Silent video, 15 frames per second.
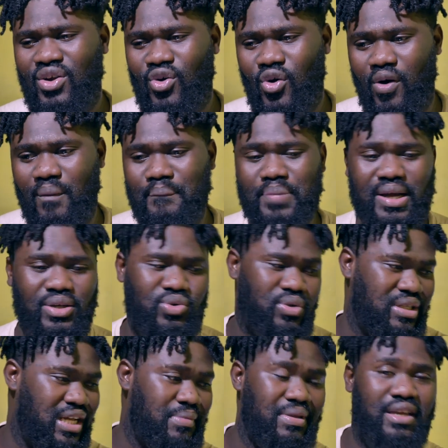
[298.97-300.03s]
compared to
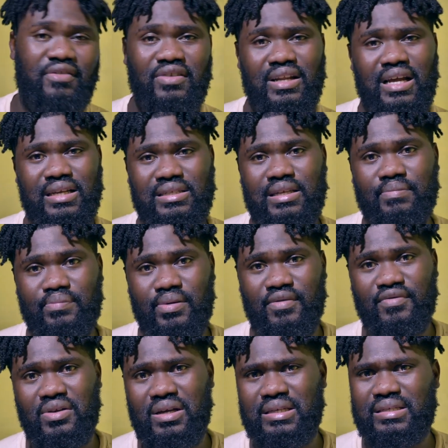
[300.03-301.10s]
them giving us the
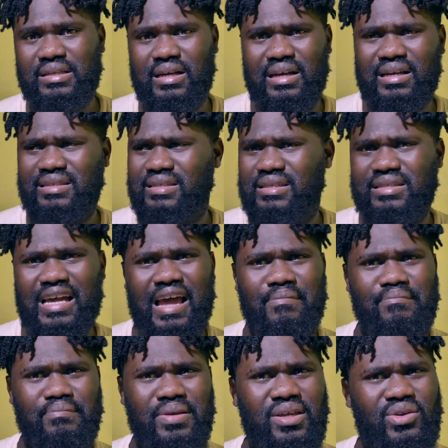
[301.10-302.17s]
previous as a
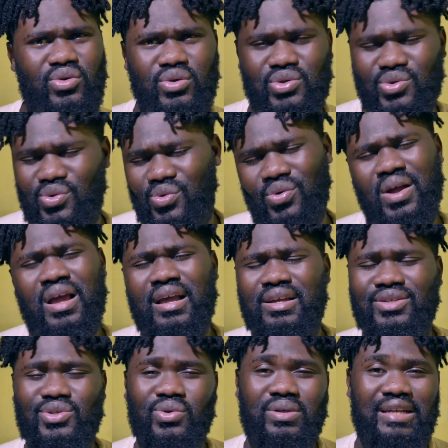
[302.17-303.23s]
Type-B or so.
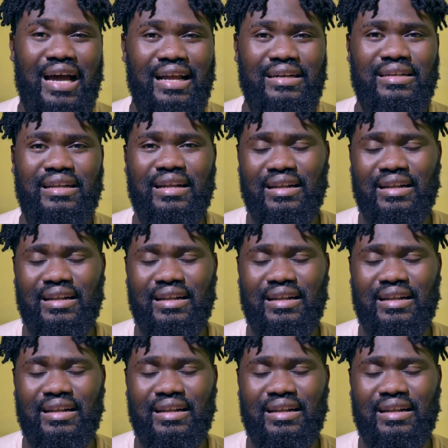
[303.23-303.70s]
So that